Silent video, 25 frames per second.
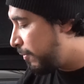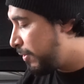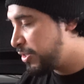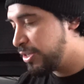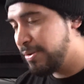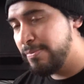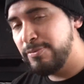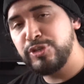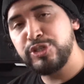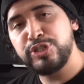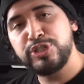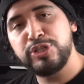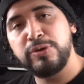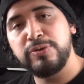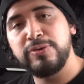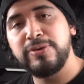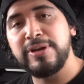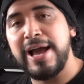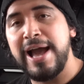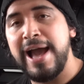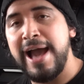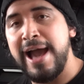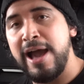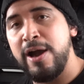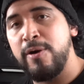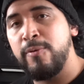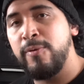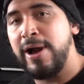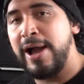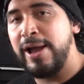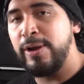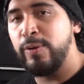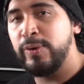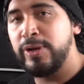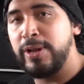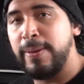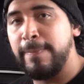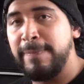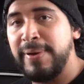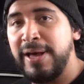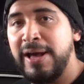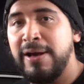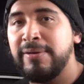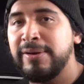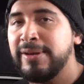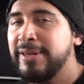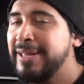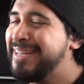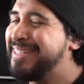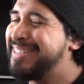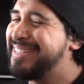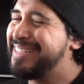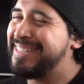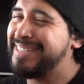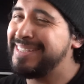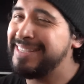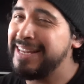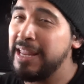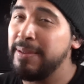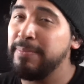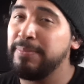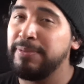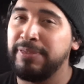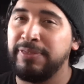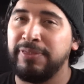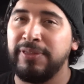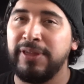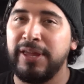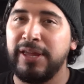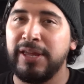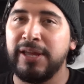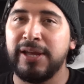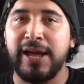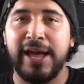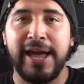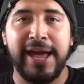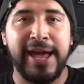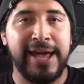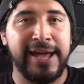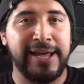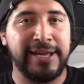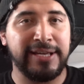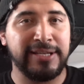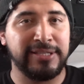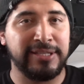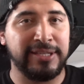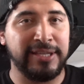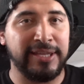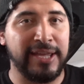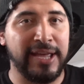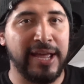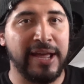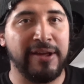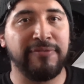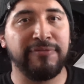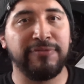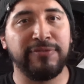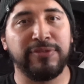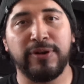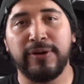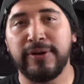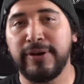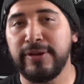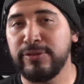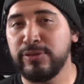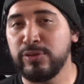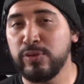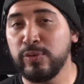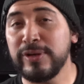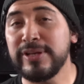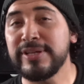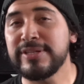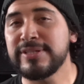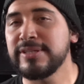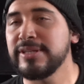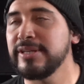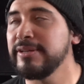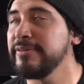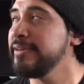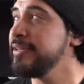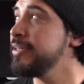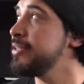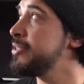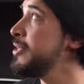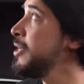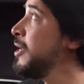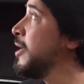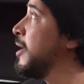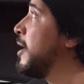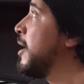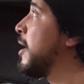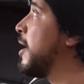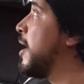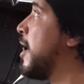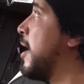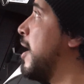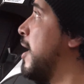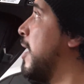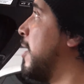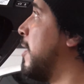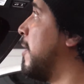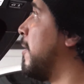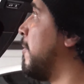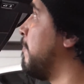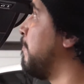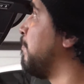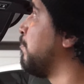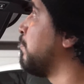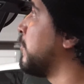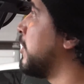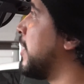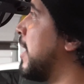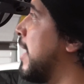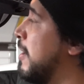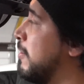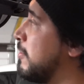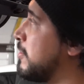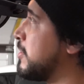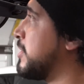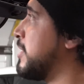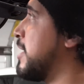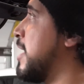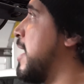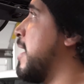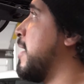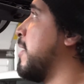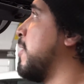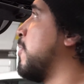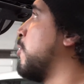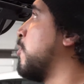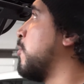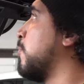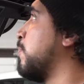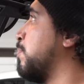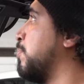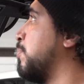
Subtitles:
which I'm going to show you how I went about it. It's the same thing as the F33 series LCI or